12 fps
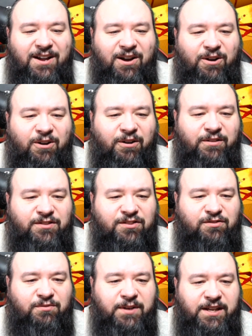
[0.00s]
Or
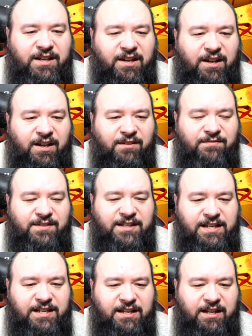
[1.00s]
three of
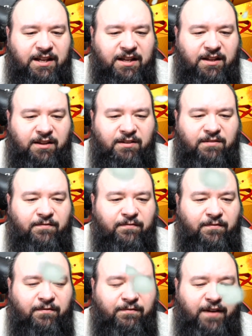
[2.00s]
the uh,
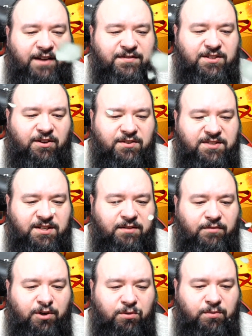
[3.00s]
five-star
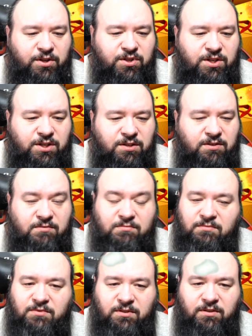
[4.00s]
silver, which
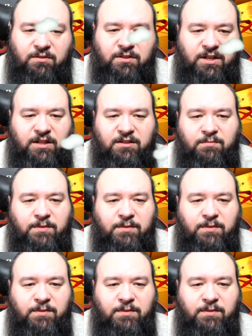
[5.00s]
you need to